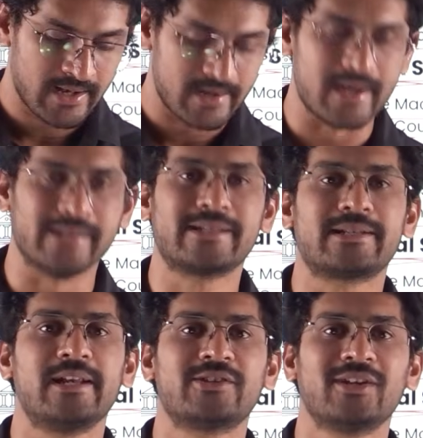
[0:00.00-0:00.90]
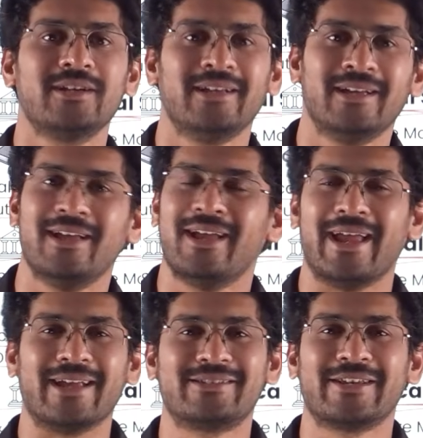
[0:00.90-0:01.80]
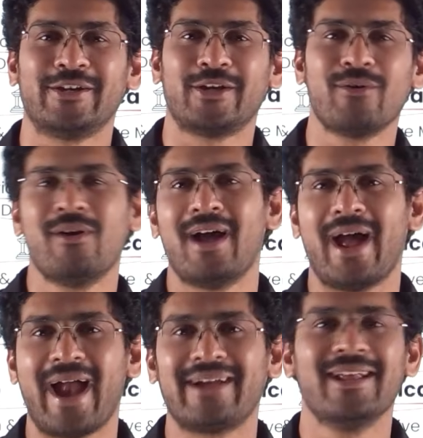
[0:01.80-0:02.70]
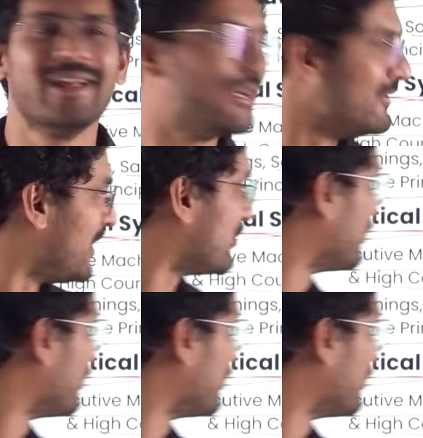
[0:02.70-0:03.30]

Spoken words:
Legislature, executive and the